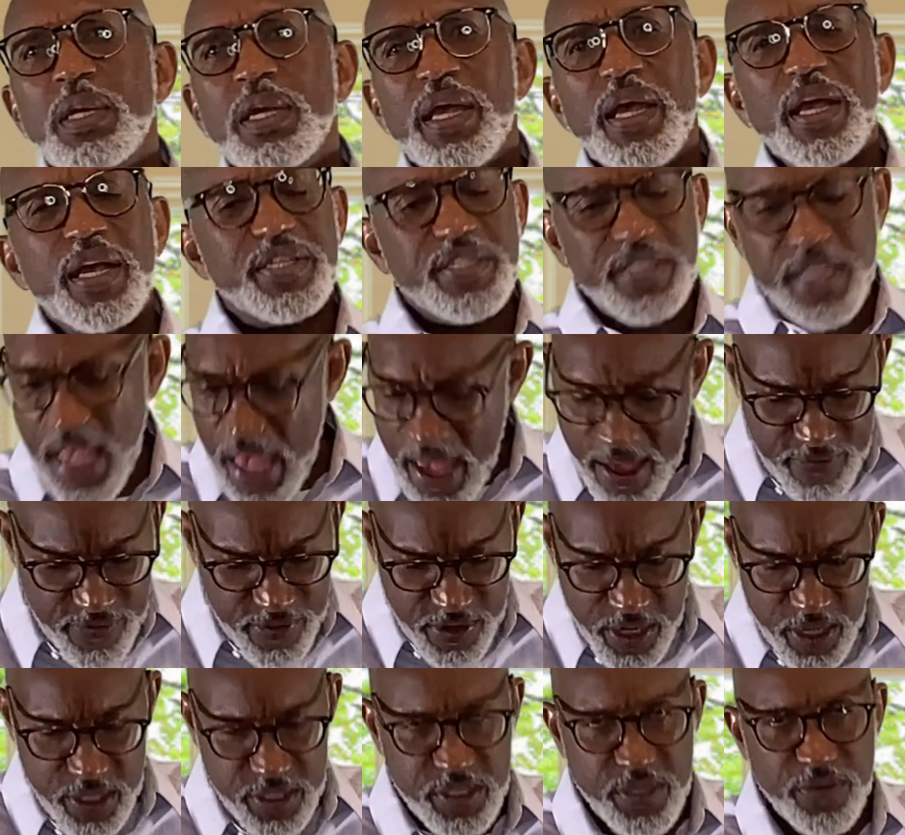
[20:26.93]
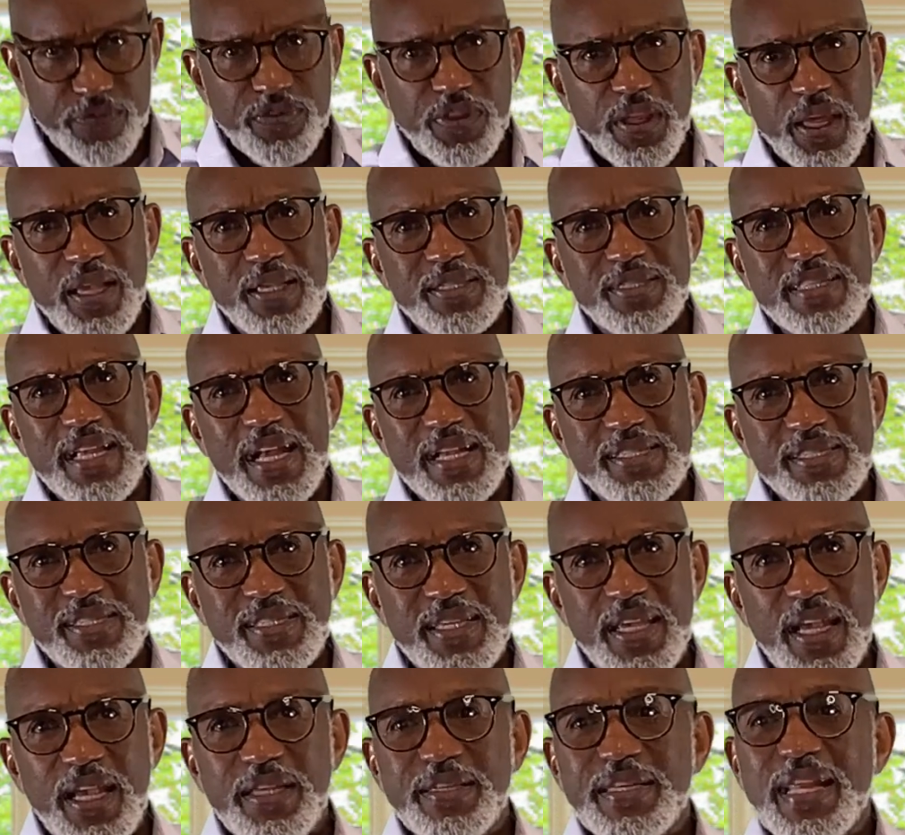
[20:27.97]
It's evidence of things not seen.